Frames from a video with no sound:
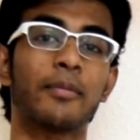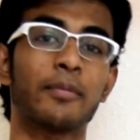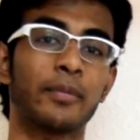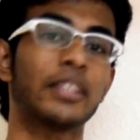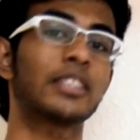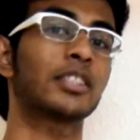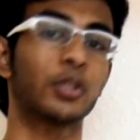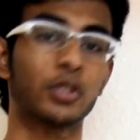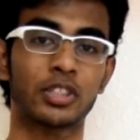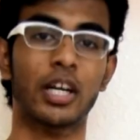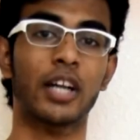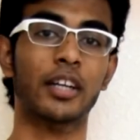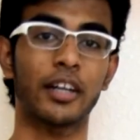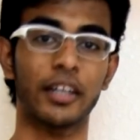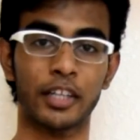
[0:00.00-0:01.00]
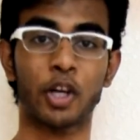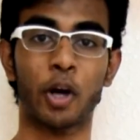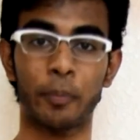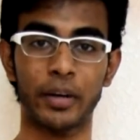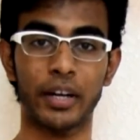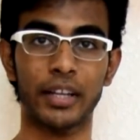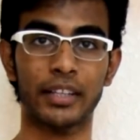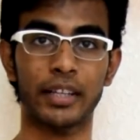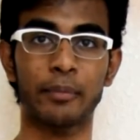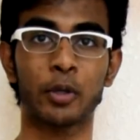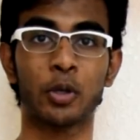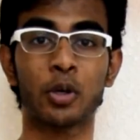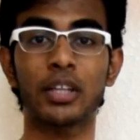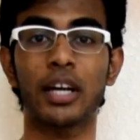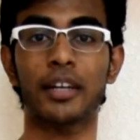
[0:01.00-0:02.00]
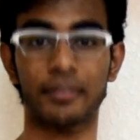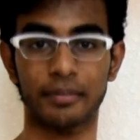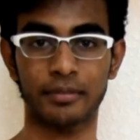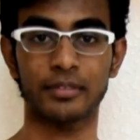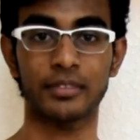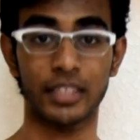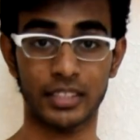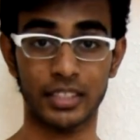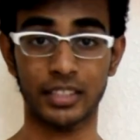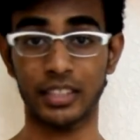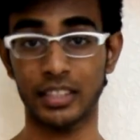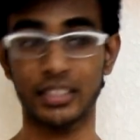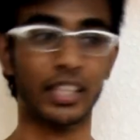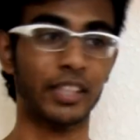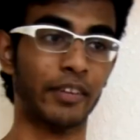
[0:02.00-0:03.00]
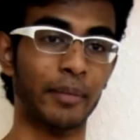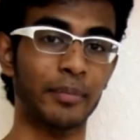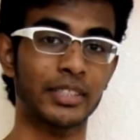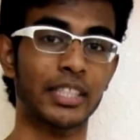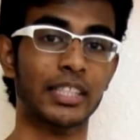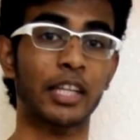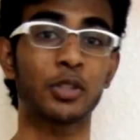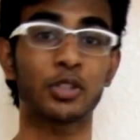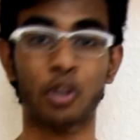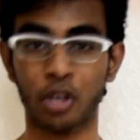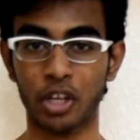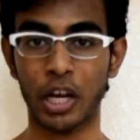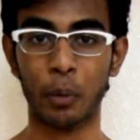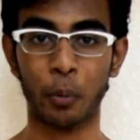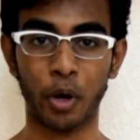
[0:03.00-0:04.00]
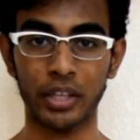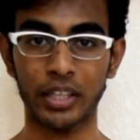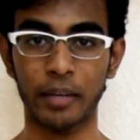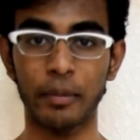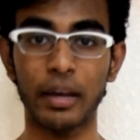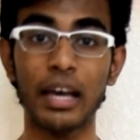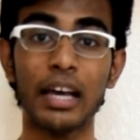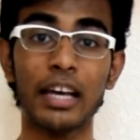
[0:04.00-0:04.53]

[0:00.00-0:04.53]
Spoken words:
means you start incorporating them, you know that these are the 5 mistakes, and you totally avoid them.